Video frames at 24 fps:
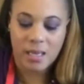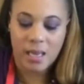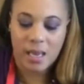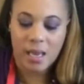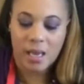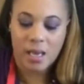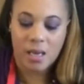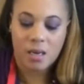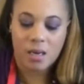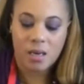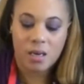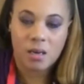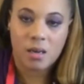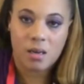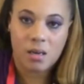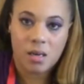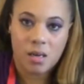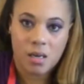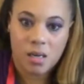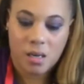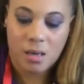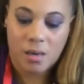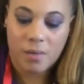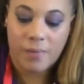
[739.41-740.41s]
that
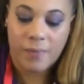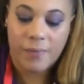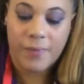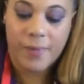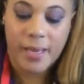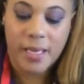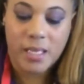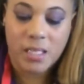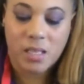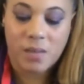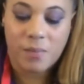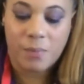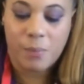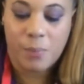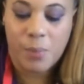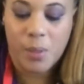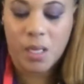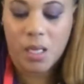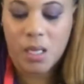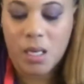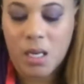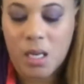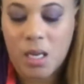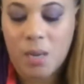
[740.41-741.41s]

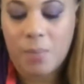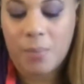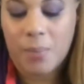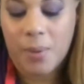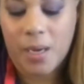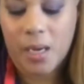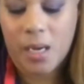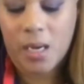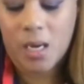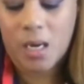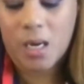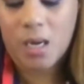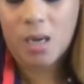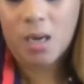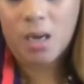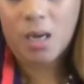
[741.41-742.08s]
flexibility, but